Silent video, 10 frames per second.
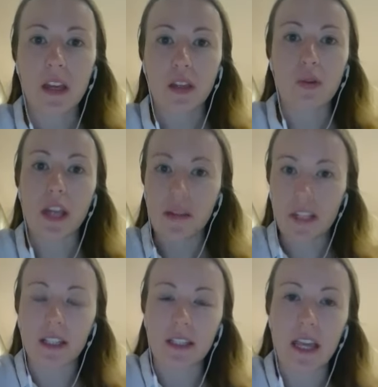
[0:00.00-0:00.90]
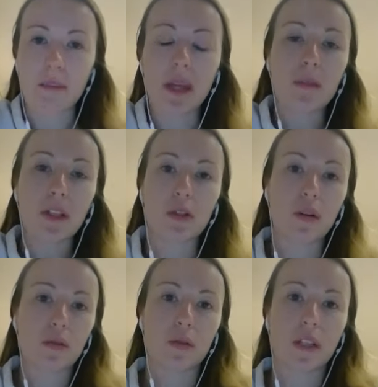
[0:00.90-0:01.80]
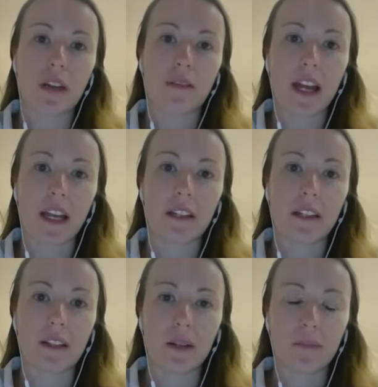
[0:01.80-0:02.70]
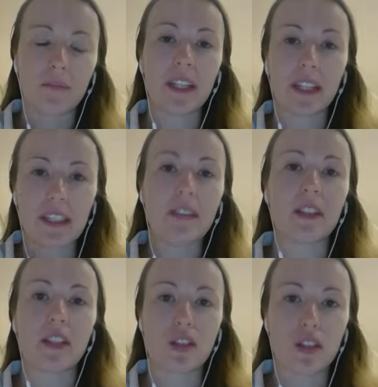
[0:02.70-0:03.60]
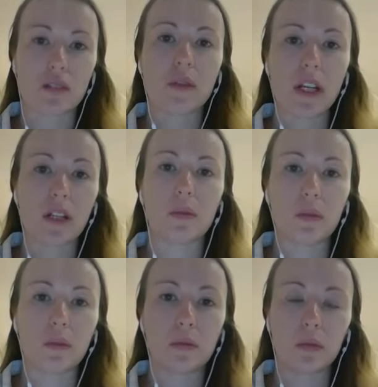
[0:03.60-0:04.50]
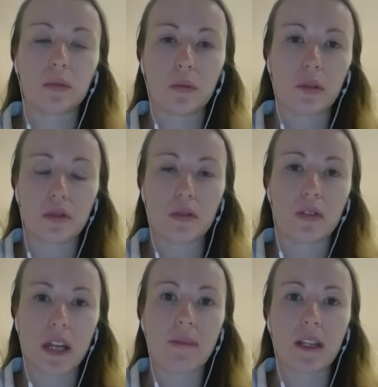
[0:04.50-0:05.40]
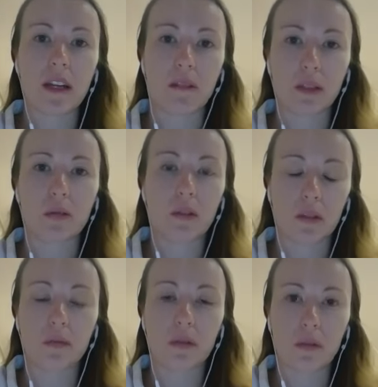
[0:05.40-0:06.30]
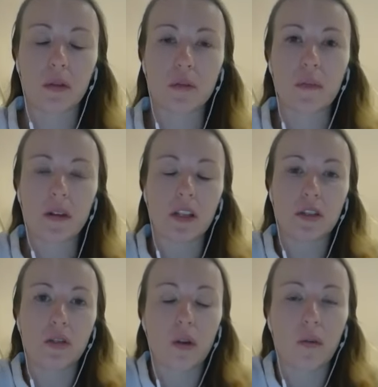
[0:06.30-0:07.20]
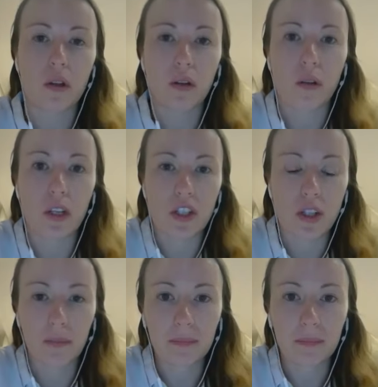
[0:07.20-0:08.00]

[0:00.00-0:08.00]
You have the academic, but you also have like the activities, just really to use your time there and to experience, you know, your knowledge.